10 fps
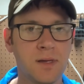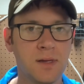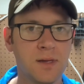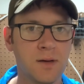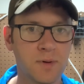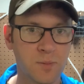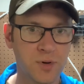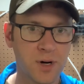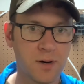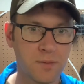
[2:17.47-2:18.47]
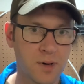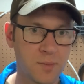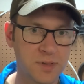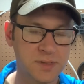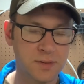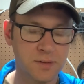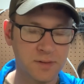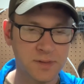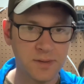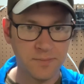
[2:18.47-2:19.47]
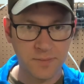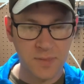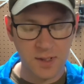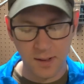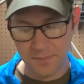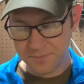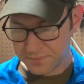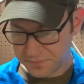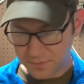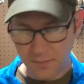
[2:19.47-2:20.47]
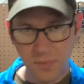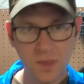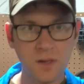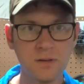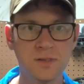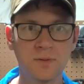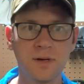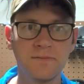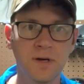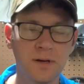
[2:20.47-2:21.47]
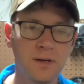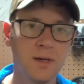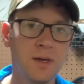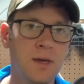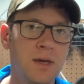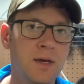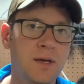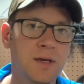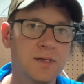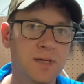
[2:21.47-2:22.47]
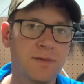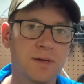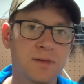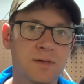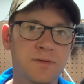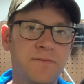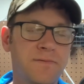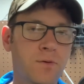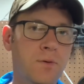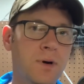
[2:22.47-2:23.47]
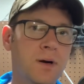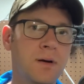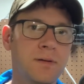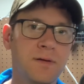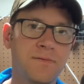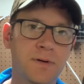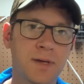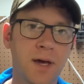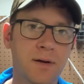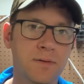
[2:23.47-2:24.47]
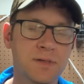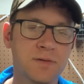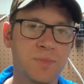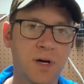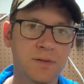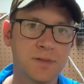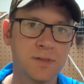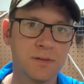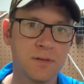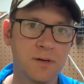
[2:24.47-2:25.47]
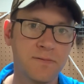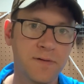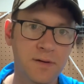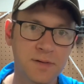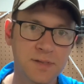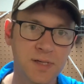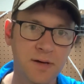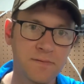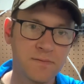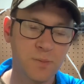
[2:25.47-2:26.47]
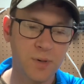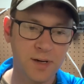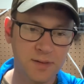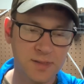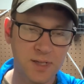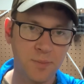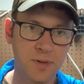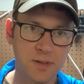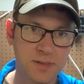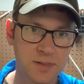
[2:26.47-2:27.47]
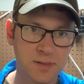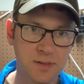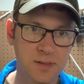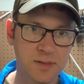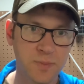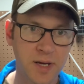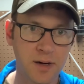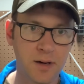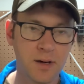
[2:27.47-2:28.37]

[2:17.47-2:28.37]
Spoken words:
and we can put our pistol in the holster. Alright. So what I've done is I think there's 4 different categories of belts that are fairly safe to break this up in this manner,